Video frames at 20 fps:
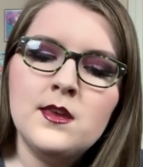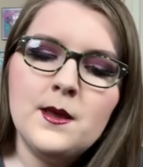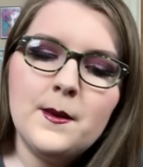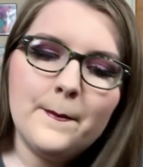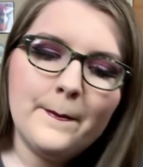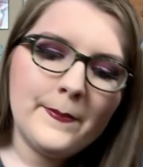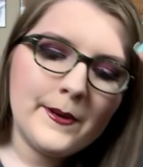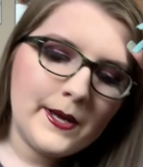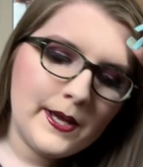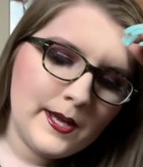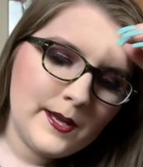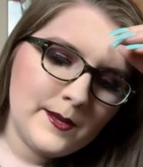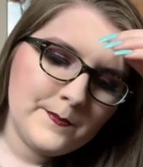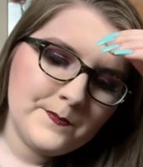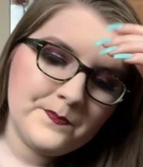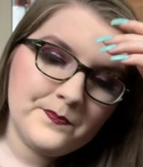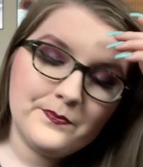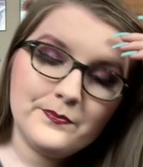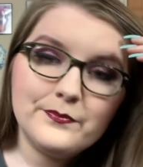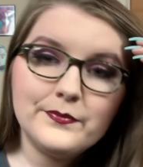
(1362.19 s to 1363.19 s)
But
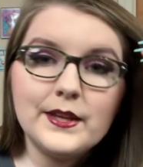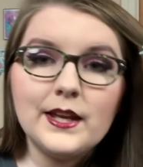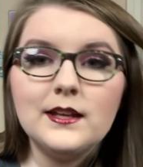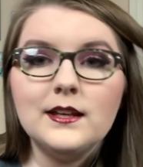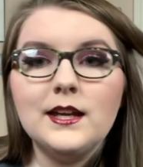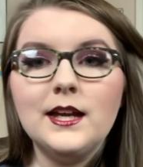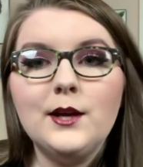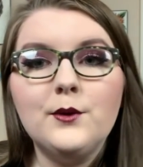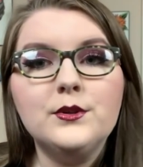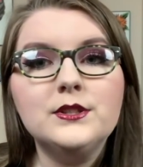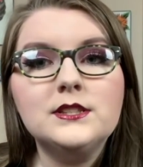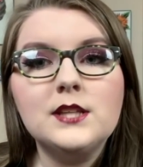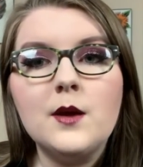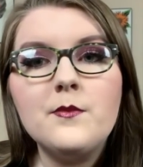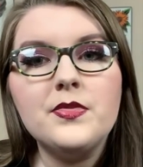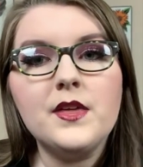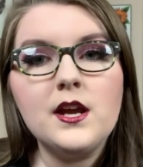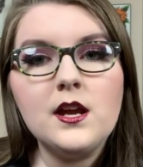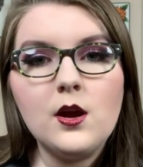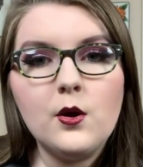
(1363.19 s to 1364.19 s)
it was
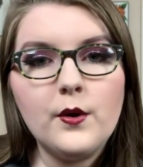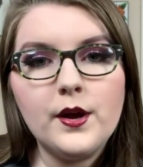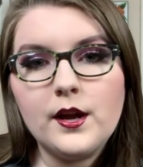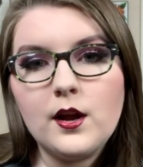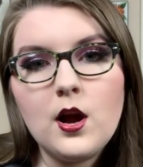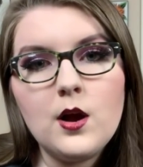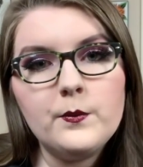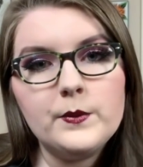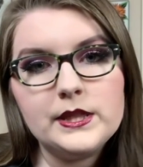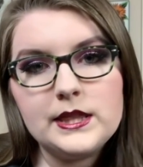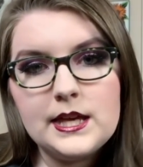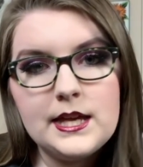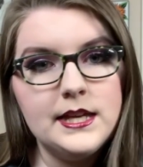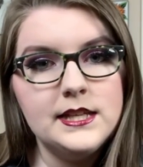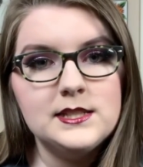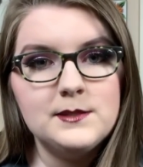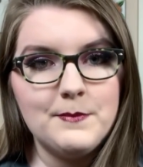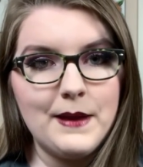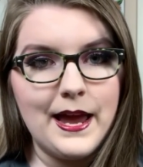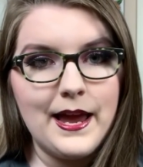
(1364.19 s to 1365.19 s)
something going on with
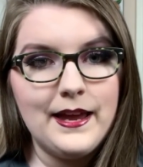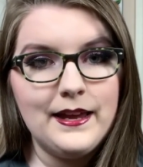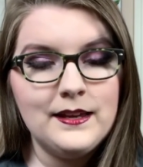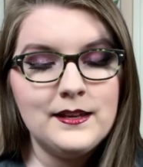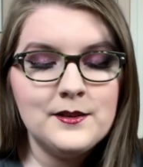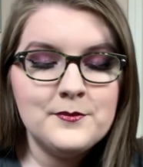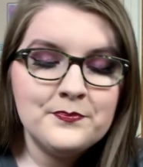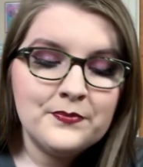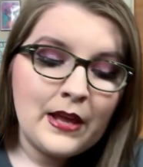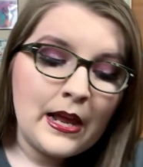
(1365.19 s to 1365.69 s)
his bank.